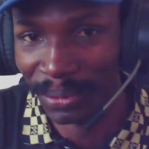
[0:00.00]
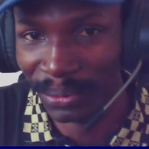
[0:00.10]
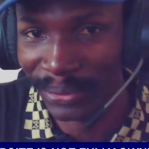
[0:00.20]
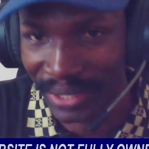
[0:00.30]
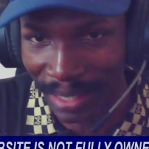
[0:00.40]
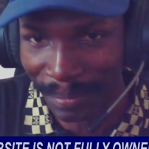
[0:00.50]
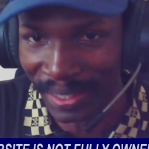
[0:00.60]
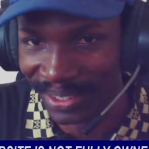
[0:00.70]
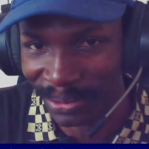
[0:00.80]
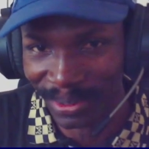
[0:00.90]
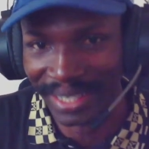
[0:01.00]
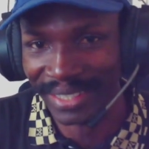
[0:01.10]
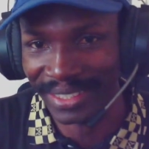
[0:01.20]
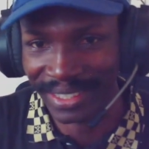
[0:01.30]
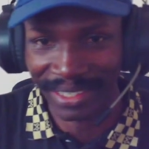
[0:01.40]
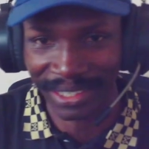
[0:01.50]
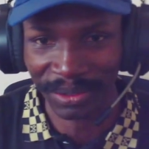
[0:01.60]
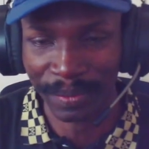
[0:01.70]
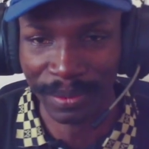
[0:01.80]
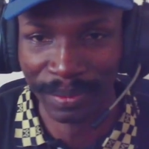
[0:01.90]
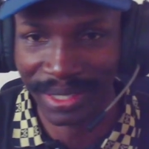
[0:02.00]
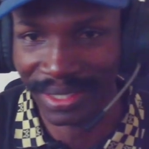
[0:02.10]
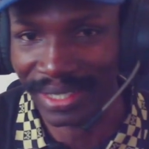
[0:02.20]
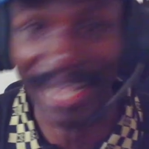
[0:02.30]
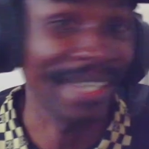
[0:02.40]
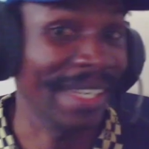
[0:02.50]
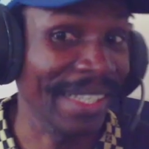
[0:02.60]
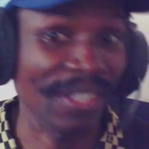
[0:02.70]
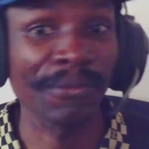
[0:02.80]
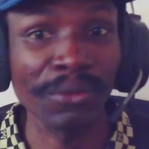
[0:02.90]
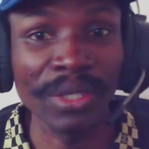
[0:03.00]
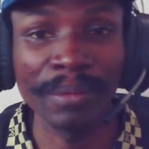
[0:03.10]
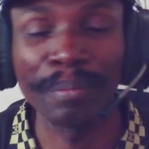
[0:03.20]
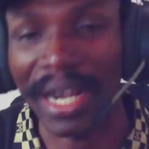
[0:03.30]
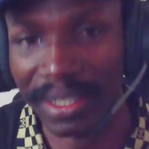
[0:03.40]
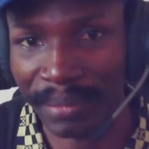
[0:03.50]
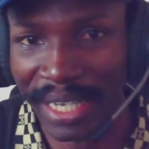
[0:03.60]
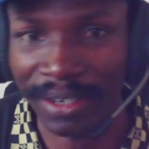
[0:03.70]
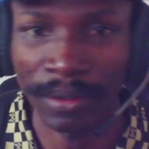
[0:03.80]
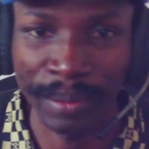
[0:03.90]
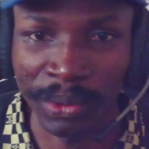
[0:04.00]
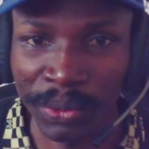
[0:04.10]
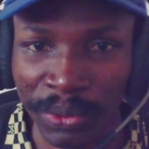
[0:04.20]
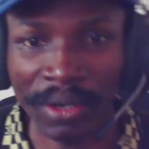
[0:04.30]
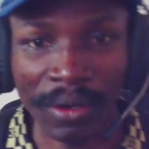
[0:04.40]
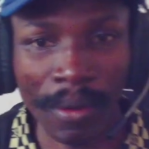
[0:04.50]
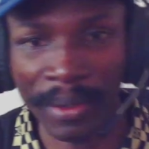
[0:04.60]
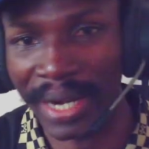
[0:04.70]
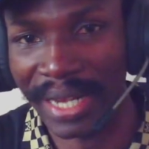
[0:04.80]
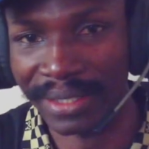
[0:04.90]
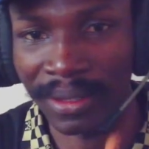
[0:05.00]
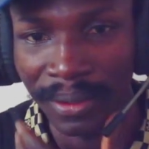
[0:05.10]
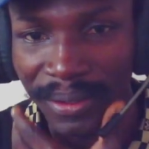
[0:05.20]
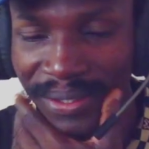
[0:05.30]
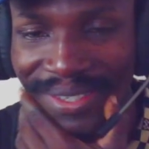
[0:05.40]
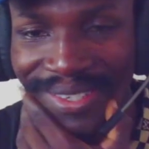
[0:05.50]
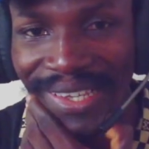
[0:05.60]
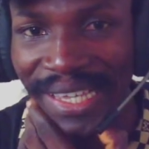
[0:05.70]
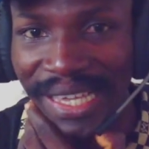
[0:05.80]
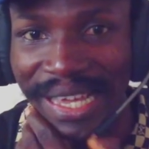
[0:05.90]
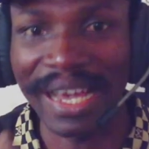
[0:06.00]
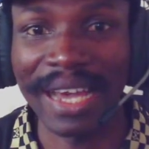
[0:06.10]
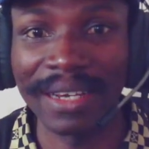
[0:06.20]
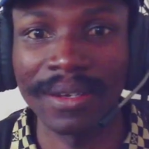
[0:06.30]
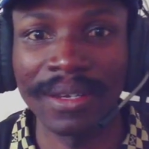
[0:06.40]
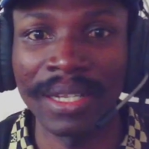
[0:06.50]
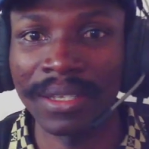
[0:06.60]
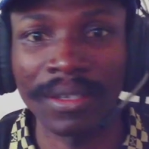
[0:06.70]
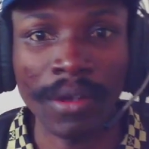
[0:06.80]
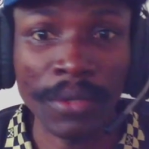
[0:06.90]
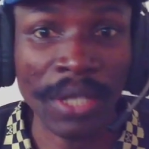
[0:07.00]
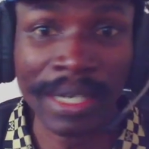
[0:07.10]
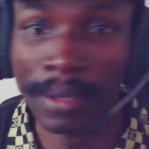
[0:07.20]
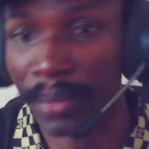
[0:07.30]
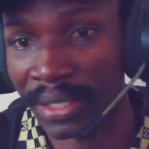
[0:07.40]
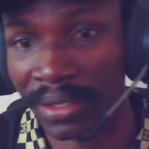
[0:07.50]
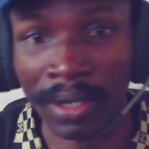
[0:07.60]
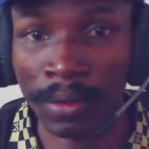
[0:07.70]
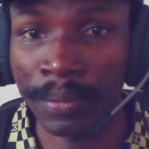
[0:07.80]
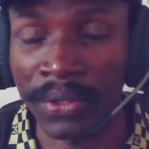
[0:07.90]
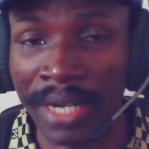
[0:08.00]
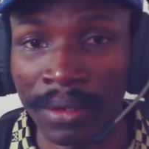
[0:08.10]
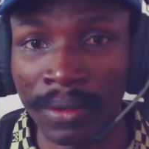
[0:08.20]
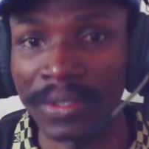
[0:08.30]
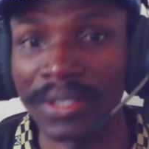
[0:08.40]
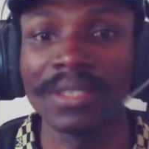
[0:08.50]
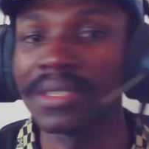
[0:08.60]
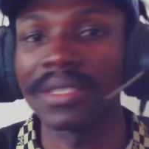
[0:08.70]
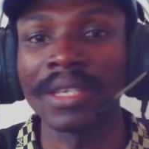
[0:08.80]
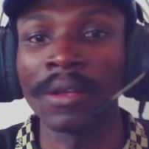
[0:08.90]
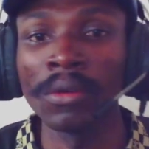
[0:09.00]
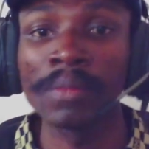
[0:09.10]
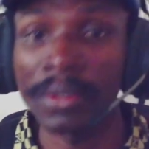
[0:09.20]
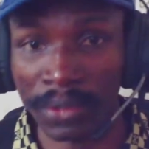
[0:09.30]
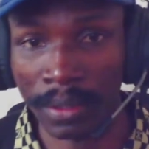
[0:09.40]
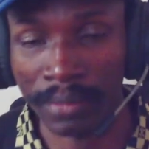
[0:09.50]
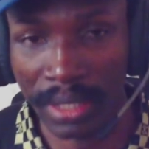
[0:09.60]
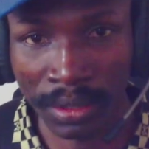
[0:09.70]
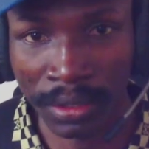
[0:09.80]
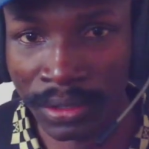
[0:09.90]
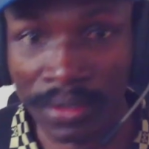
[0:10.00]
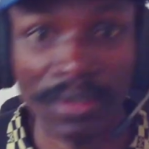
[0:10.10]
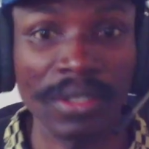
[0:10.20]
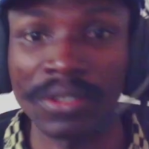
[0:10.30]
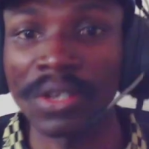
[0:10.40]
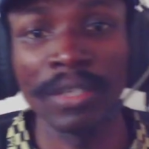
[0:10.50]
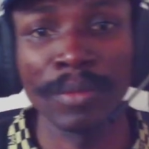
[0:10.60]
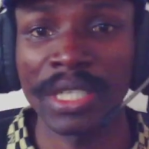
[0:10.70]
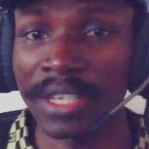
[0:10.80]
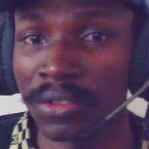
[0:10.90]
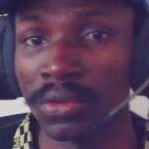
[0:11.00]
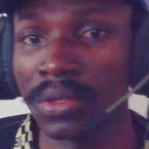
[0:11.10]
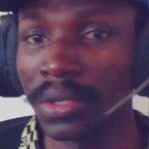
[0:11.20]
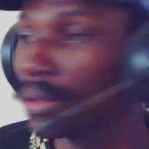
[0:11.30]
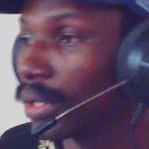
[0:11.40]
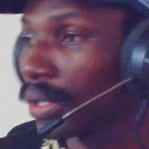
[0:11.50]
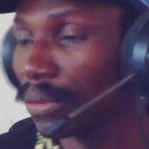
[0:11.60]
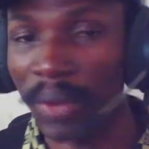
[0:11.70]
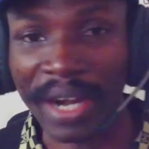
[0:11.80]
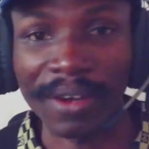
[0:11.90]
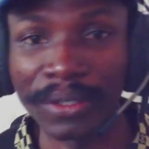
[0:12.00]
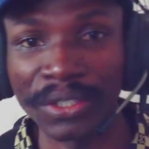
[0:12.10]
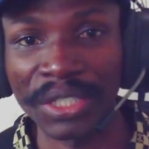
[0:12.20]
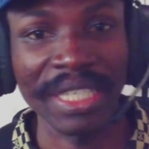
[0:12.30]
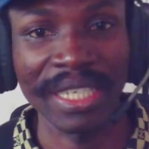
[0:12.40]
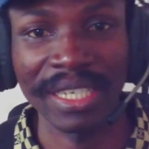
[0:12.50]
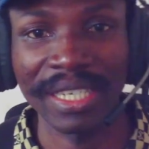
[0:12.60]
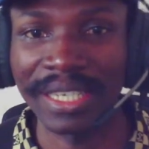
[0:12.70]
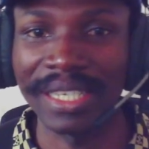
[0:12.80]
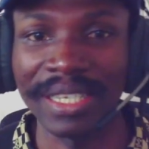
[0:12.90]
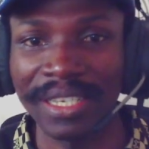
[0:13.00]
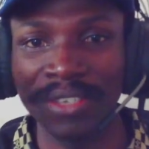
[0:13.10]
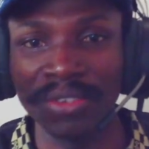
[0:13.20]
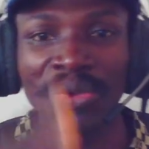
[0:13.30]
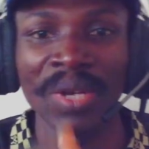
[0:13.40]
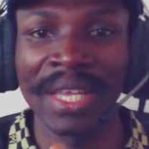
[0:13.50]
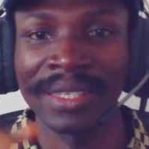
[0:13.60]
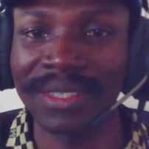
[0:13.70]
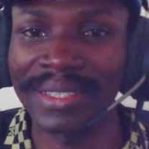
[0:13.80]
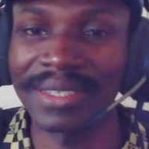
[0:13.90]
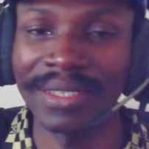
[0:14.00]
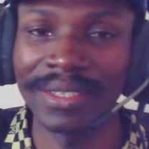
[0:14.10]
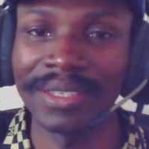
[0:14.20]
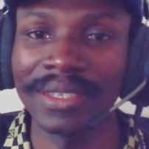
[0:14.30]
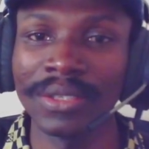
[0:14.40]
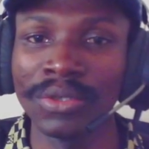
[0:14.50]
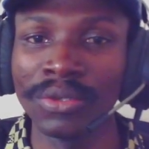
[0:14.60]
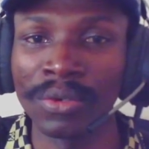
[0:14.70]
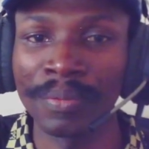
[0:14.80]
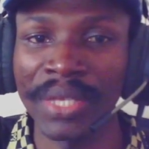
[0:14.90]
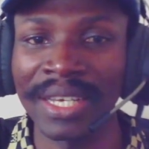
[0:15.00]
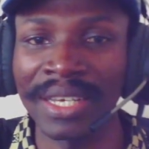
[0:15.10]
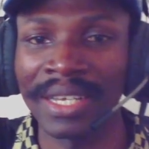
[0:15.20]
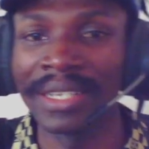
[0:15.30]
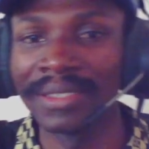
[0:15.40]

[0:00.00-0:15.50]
owns that particular intellectual property, and he's fully backed by copyright laws. And the particular copyright laws is a global something, it's not limited to one country in the US, European,